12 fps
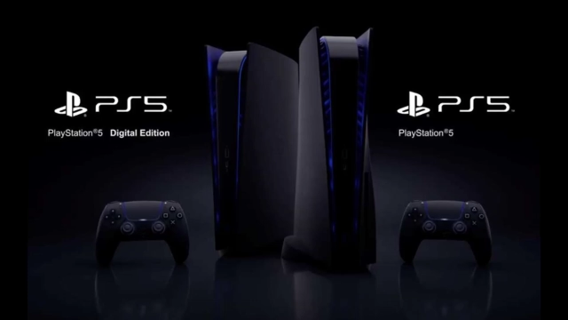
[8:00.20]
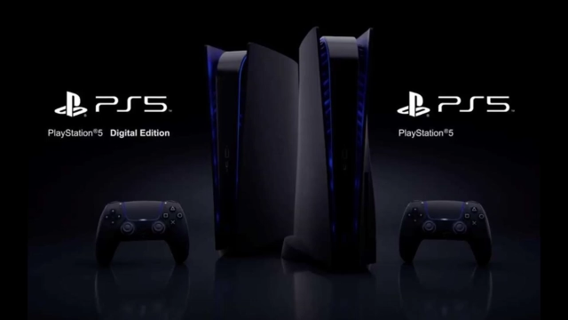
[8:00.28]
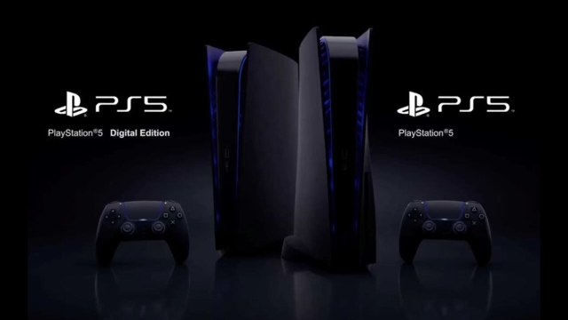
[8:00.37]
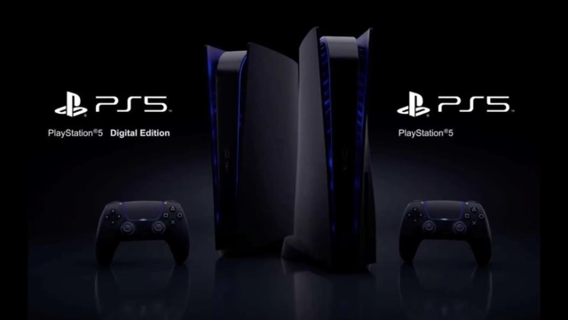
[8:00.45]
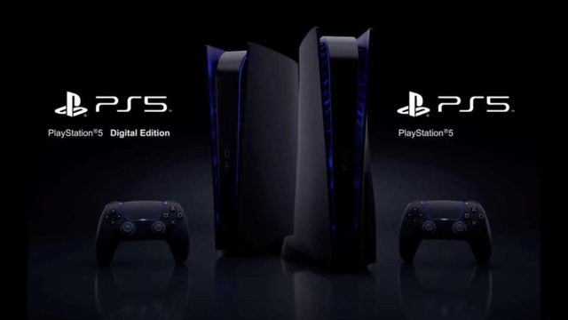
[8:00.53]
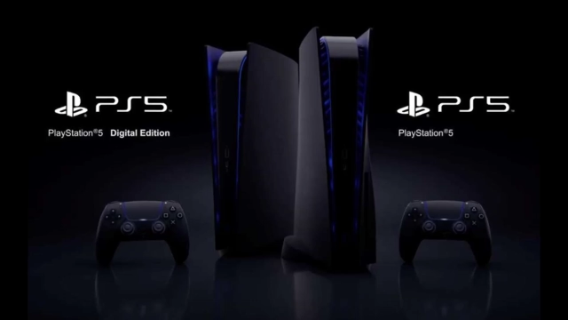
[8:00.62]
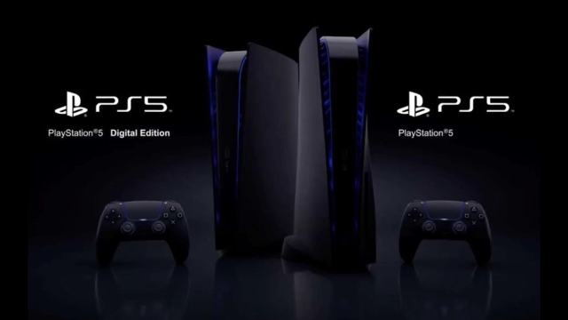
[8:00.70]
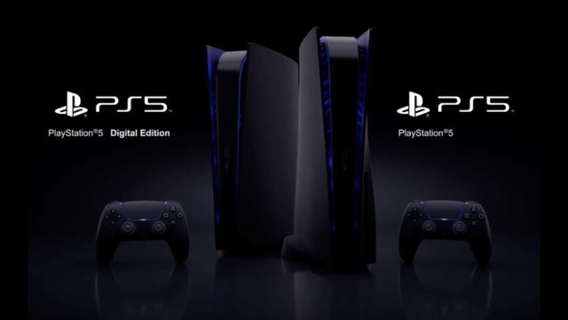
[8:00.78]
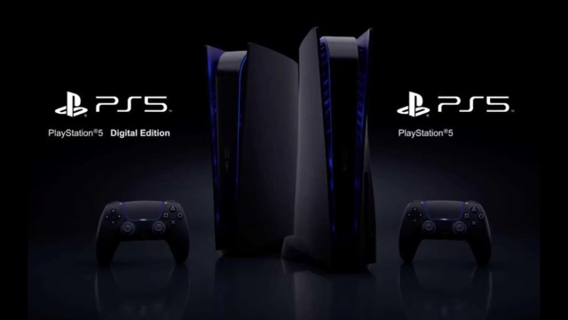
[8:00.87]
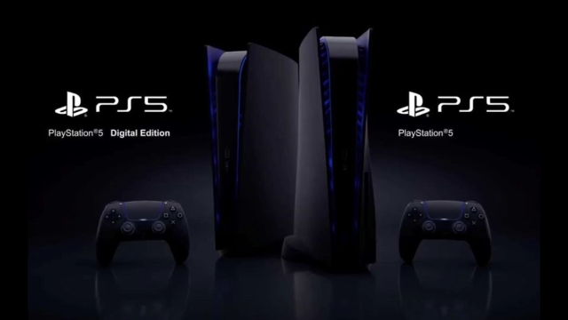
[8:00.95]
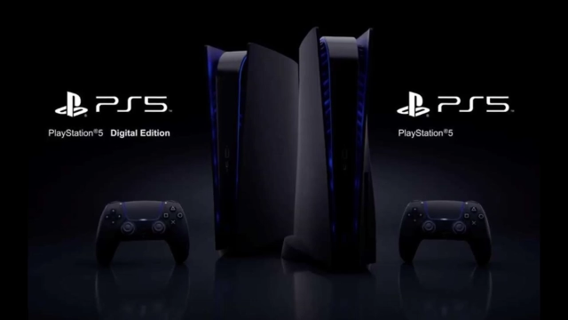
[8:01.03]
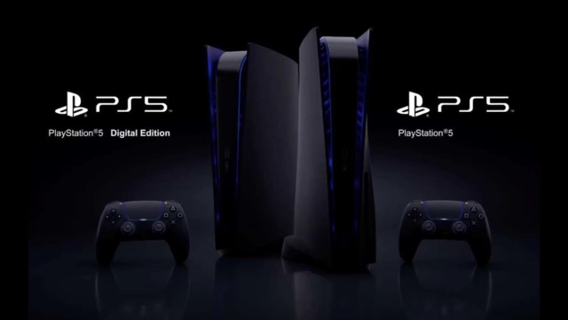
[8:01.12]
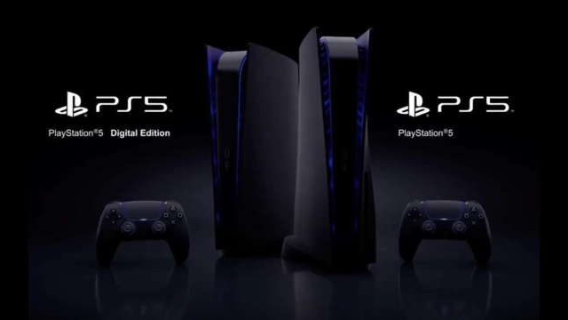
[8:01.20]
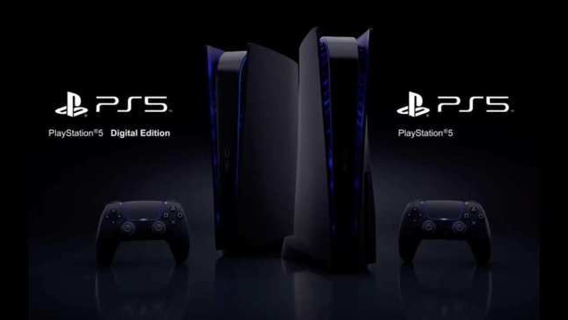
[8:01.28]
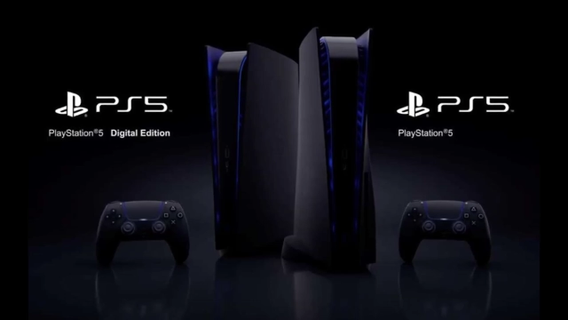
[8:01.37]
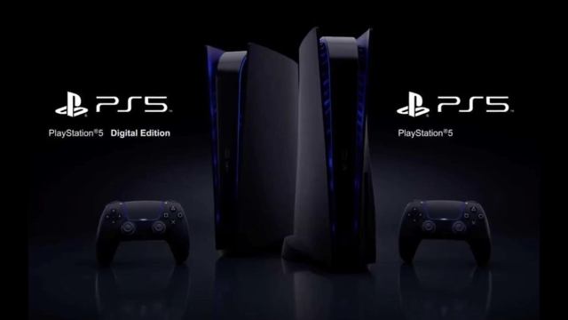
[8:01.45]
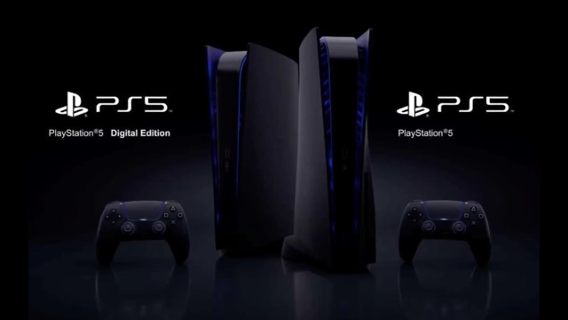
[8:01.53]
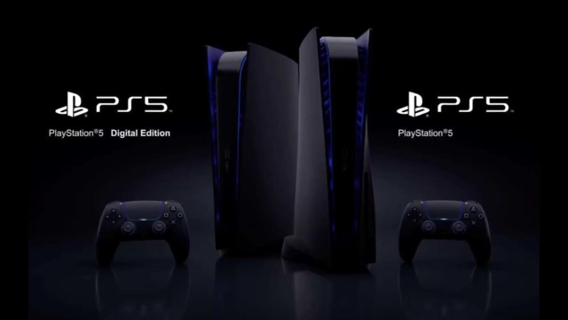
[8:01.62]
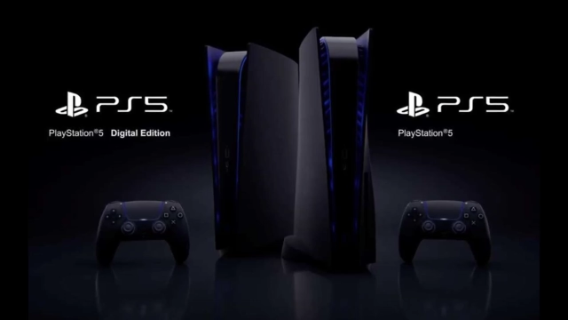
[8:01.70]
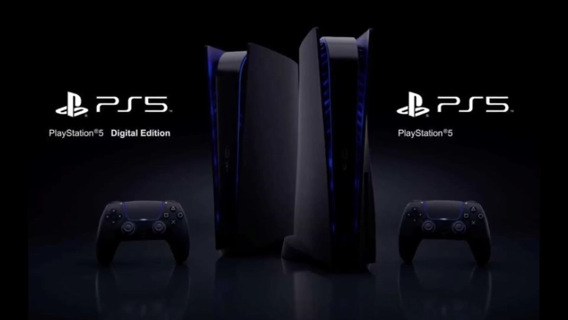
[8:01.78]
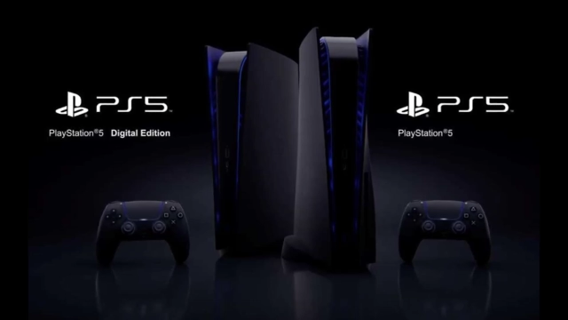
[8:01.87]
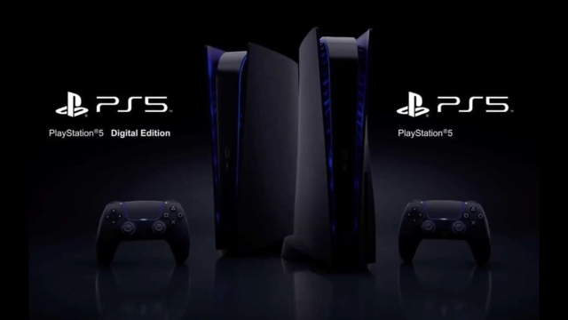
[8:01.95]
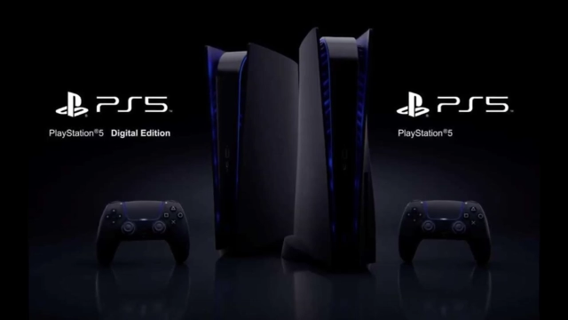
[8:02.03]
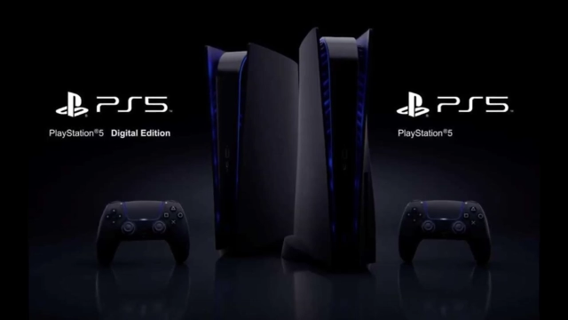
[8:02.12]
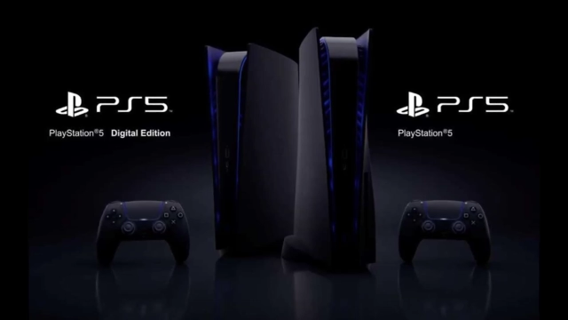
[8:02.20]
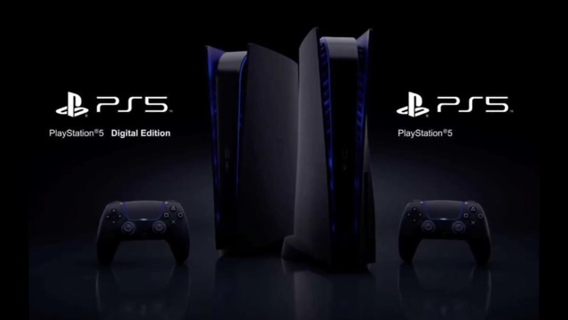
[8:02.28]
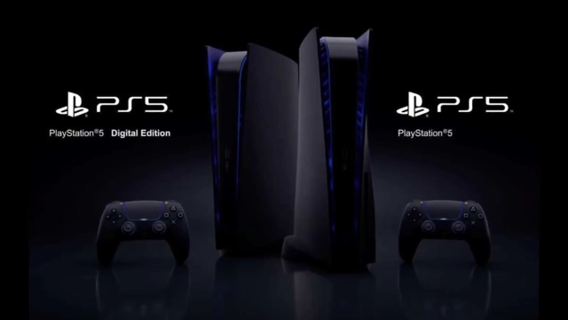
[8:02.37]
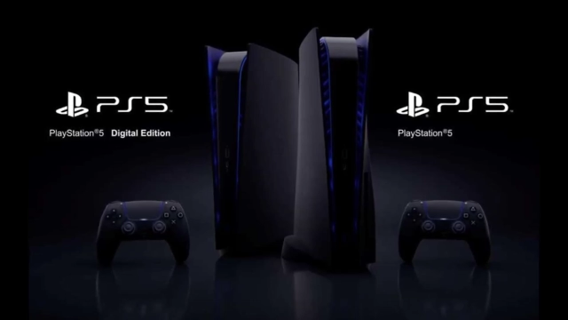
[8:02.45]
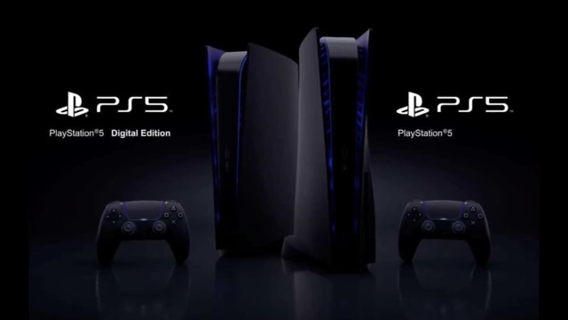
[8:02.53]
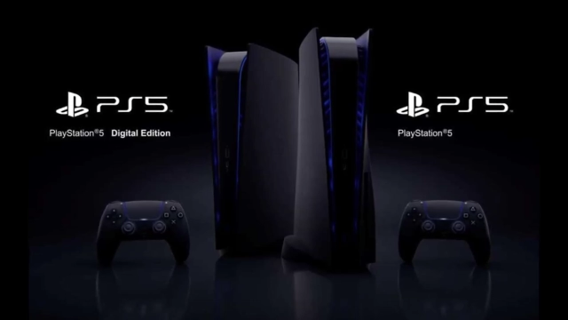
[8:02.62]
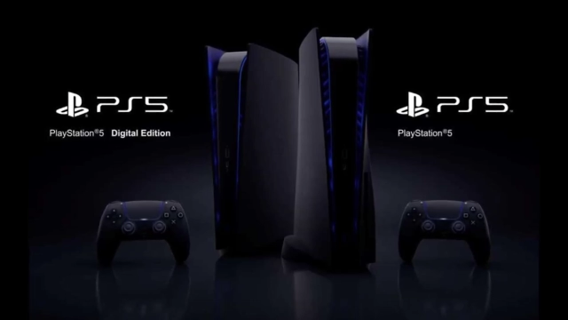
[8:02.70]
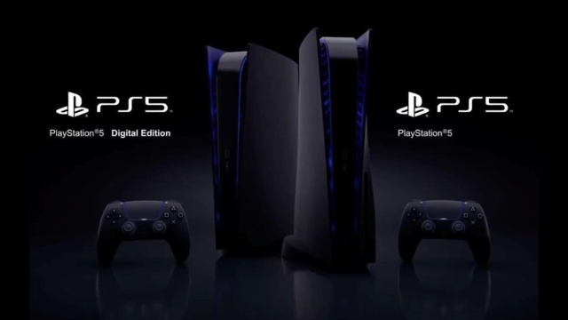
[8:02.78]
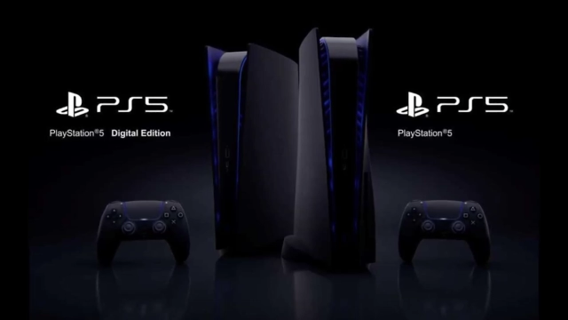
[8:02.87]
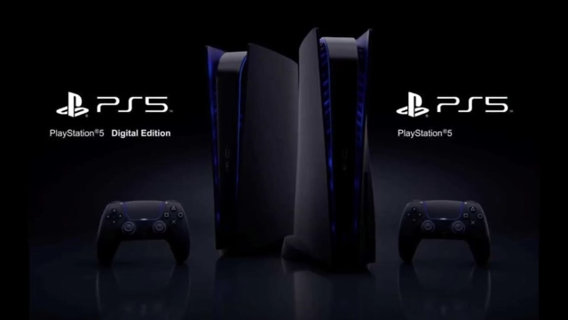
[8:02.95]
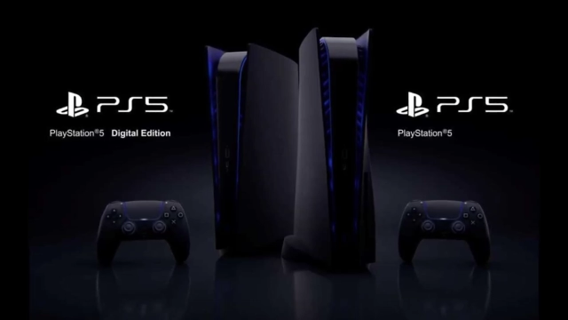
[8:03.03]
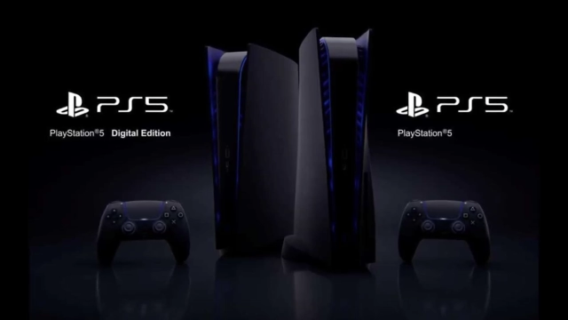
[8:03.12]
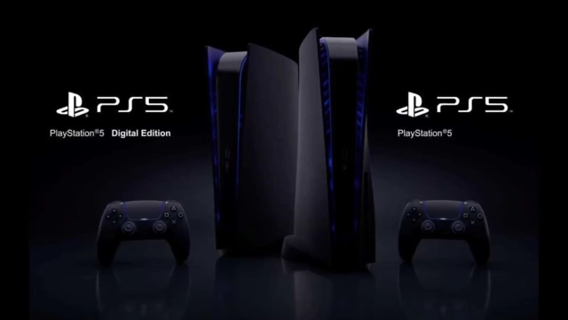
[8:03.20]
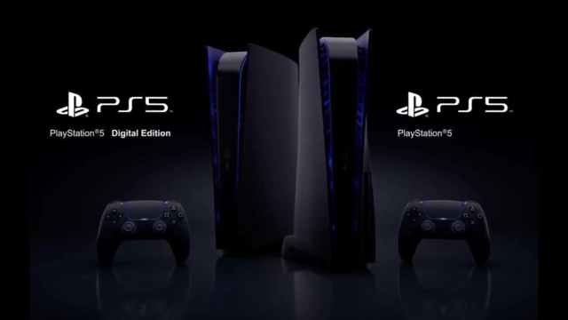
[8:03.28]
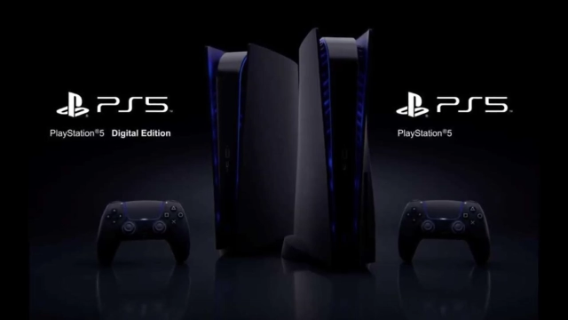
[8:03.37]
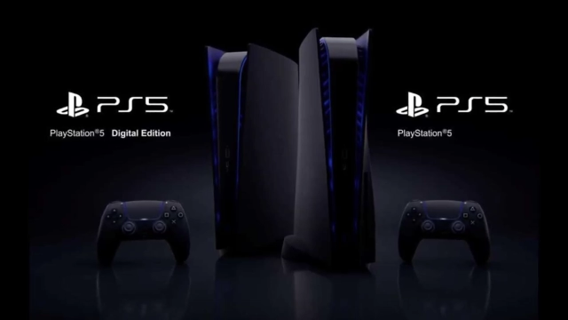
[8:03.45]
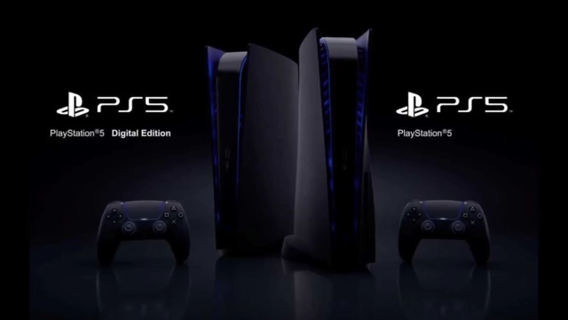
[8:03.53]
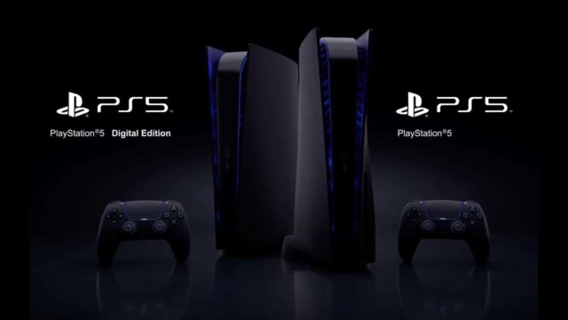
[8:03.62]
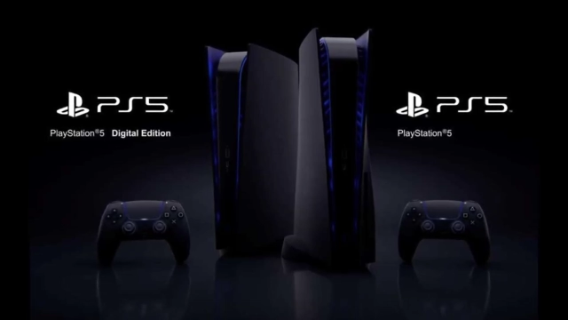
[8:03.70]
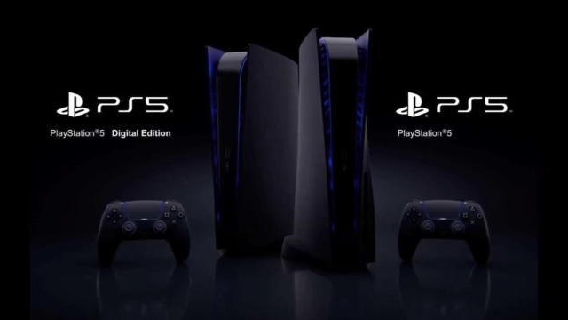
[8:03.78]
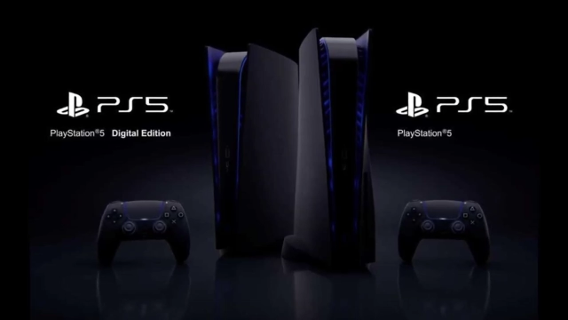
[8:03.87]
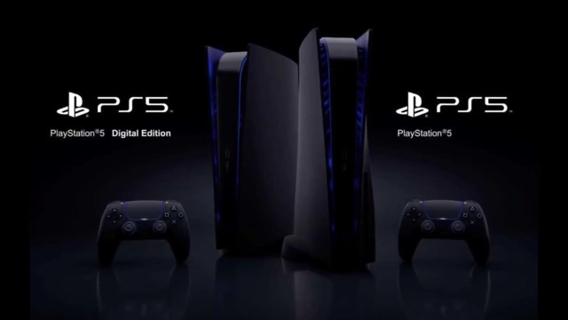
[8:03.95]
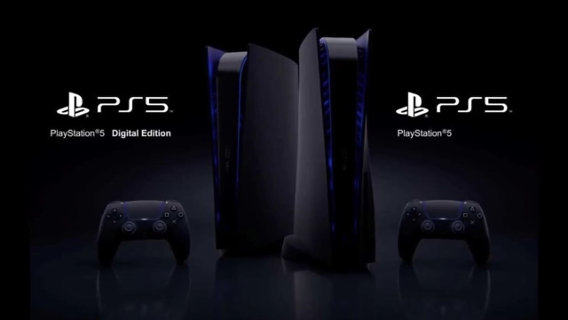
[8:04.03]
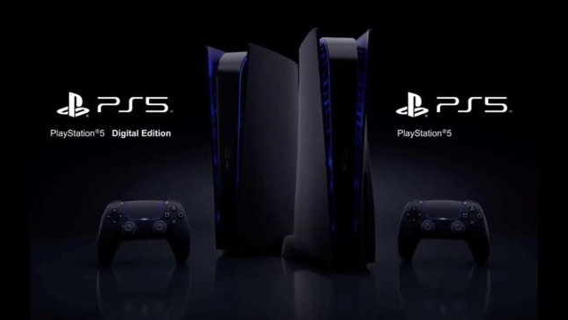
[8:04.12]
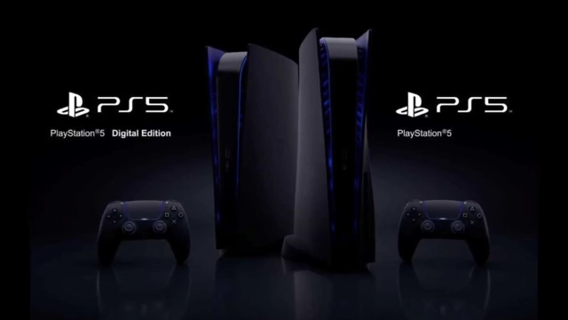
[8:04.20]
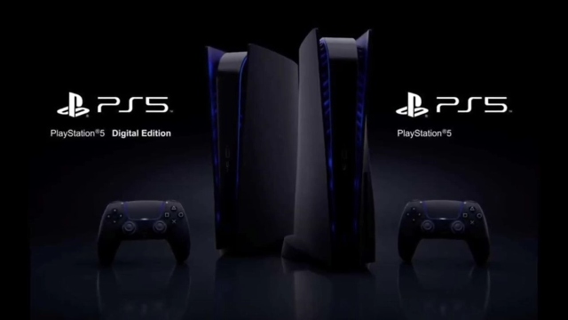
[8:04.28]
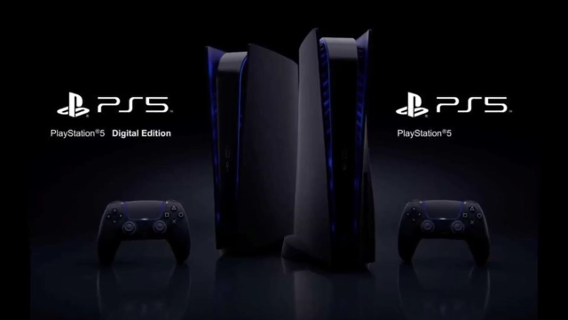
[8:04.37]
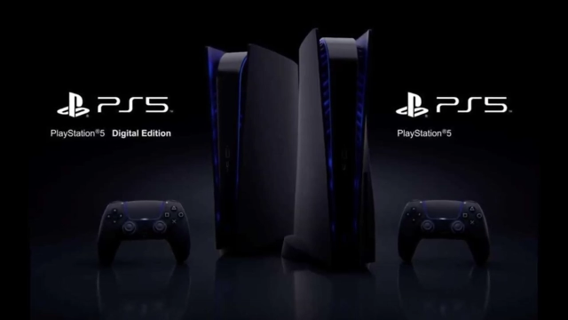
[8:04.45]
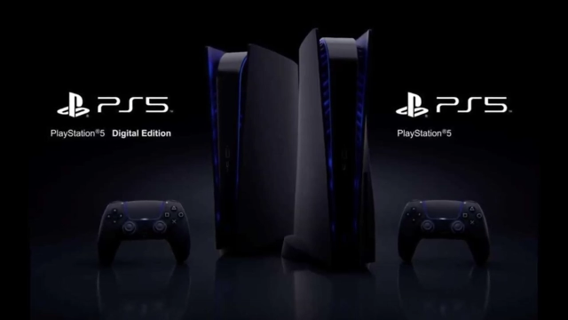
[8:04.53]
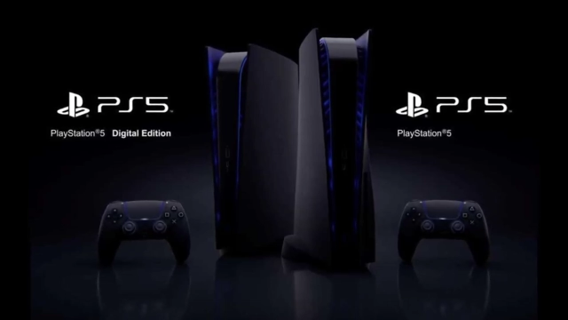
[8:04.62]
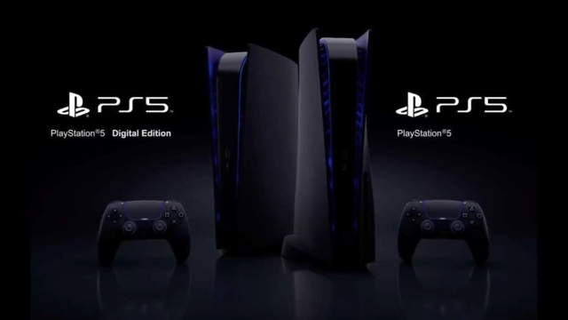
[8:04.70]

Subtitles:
No face is visible, so there are no lips to read.